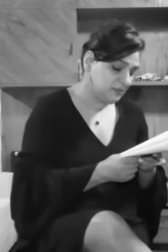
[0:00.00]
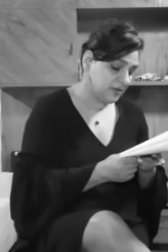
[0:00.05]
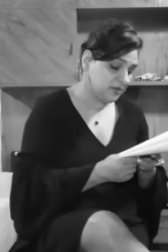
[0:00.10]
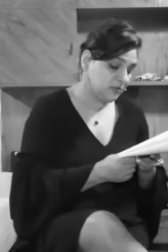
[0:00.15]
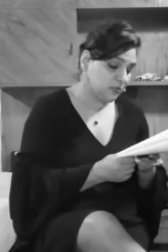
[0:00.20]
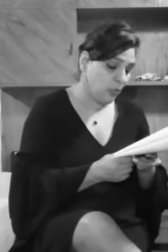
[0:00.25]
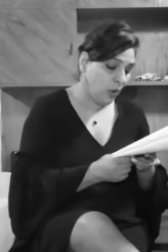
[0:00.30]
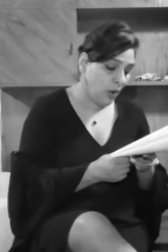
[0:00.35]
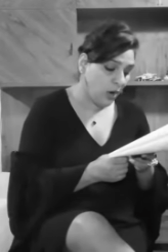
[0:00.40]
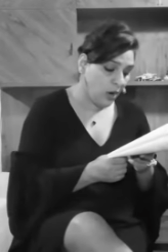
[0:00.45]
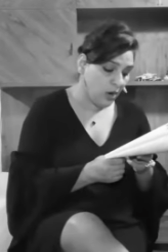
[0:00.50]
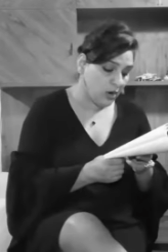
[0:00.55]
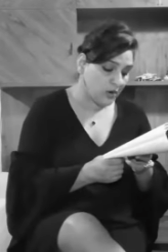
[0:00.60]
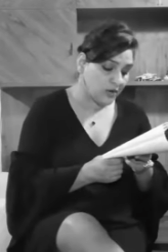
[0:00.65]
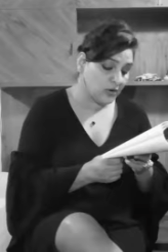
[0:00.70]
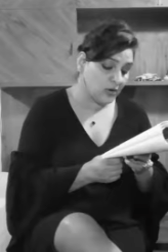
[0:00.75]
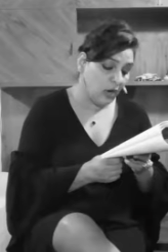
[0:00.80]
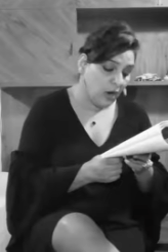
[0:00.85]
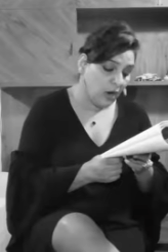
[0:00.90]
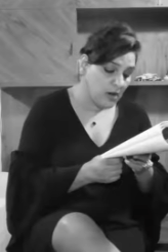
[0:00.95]
but
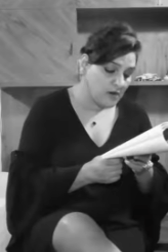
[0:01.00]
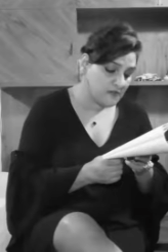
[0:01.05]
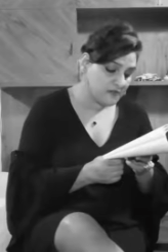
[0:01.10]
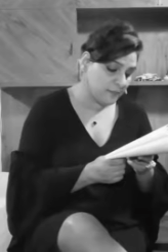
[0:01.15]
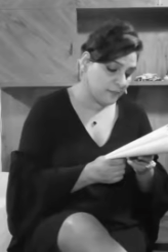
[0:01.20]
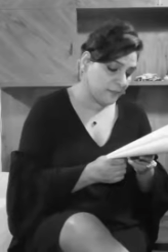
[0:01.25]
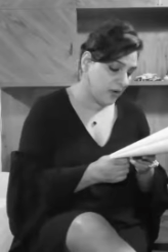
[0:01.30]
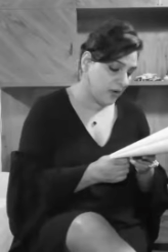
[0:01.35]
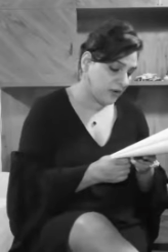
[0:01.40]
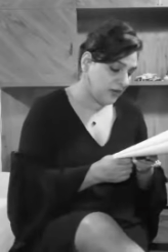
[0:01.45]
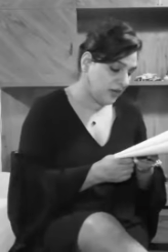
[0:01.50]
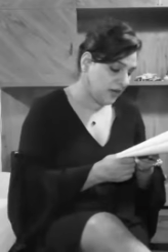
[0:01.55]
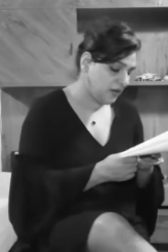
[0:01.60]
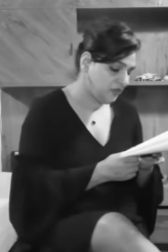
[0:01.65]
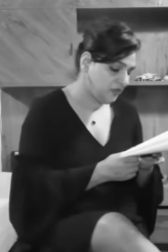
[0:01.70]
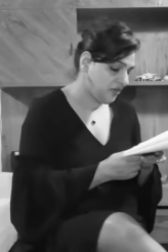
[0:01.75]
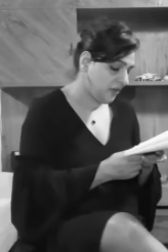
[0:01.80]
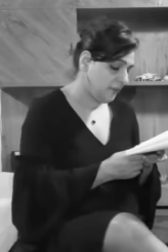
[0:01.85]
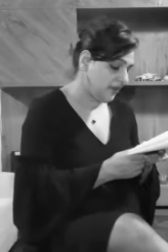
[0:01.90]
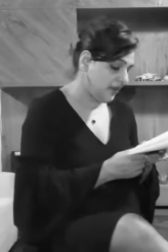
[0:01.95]
war calls upon
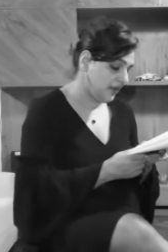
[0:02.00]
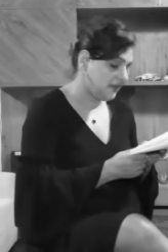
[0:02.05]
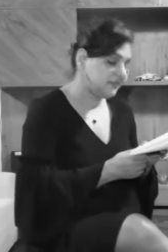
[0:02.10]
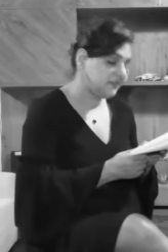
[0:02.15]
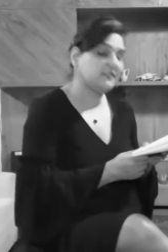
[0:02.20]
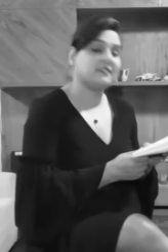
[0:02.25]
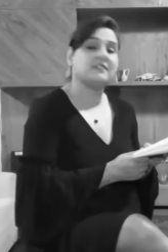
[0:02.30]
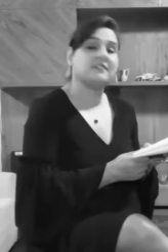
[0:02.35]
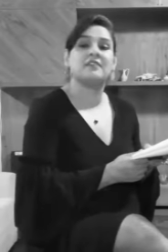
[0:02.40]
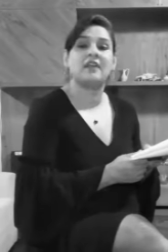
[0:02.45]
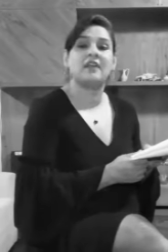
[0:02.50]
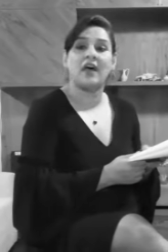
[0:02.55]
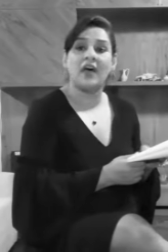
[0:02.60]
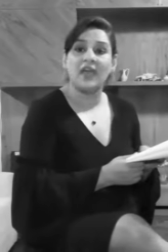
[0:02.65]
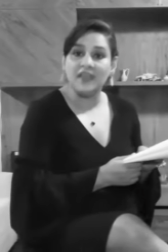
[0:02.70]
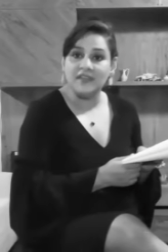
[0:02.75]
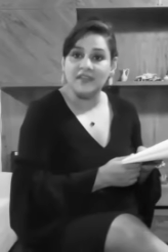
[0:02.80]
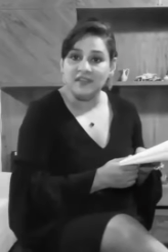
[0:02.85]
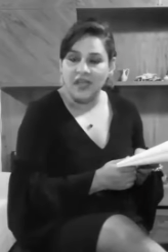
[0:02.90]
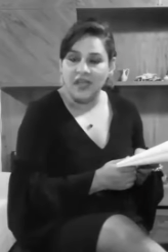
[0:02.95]
her from
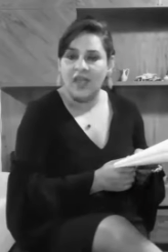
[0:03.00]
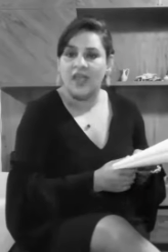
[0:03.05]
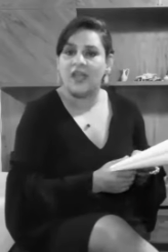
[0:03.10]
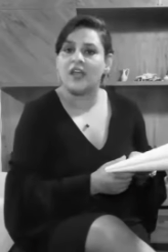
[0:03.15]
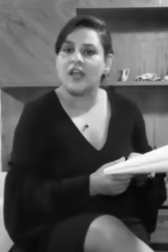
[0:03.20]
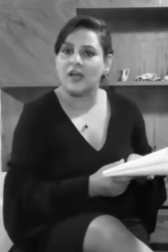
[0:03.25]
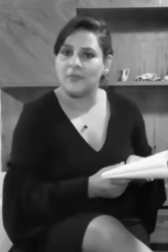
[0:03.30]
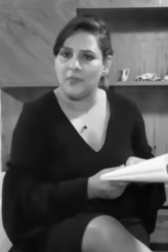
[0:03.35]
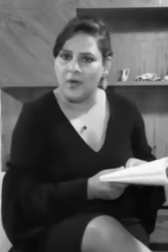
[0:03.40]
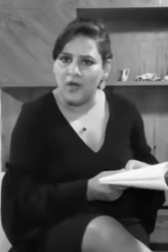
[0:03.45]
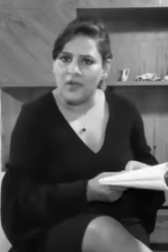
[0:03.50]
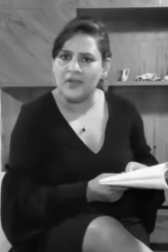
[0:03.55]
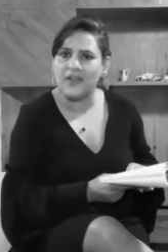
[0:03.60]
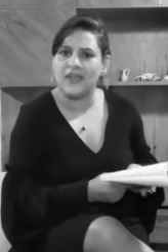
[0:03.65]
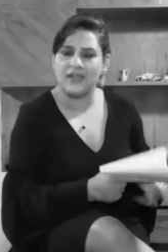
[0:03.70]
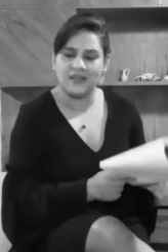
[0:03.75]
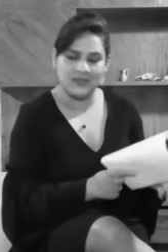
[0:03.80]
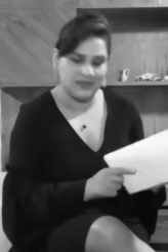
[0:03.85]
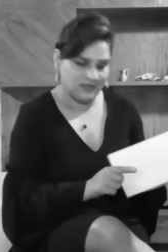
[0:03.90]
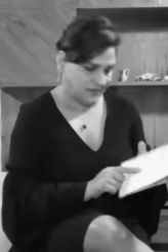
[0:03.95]
inside. Come on
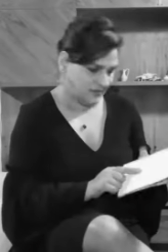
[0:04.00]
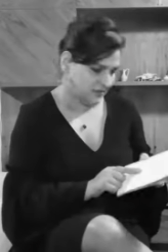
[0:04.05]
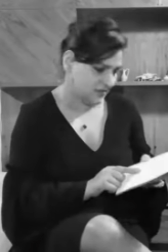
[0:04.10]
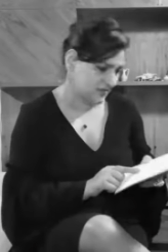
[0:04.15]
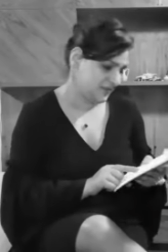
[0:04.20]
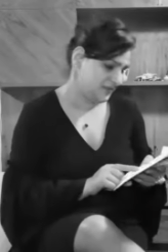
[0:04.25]
in.